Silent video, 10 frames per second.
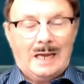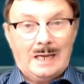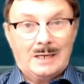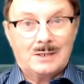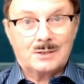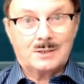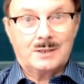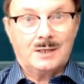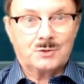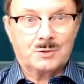And
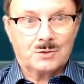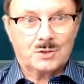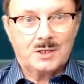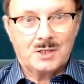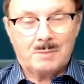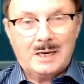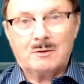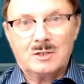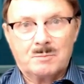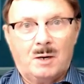as you can see in the
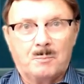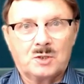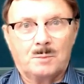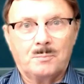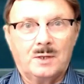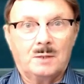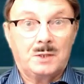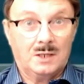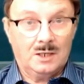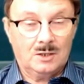background, it pops up there.
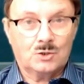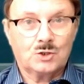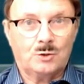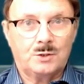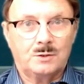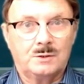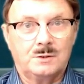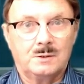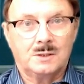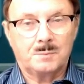We cannot show you
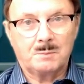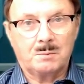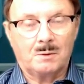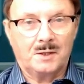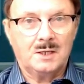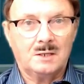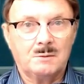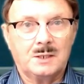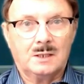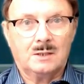the people there.
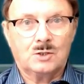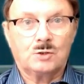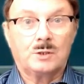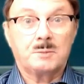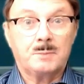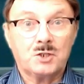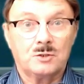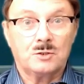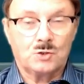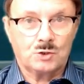We cannot show you,
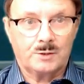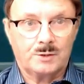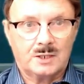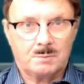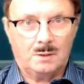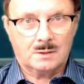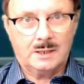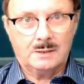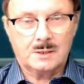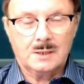especially the jury. It's blocked
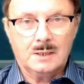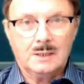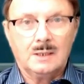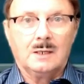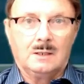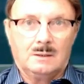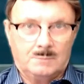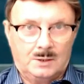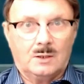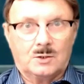out
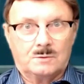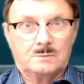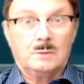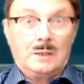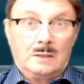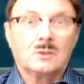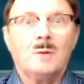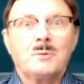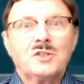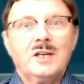because of, well,
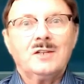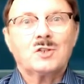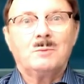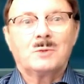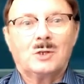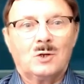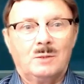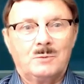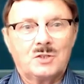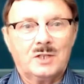common sense, common law,
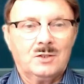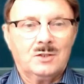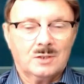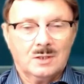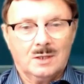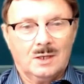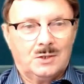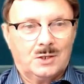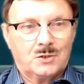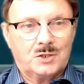common sense.
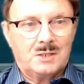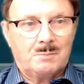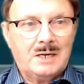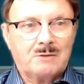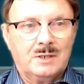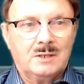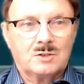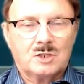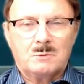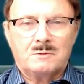You can see in the
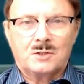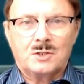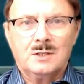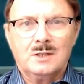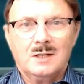background some of the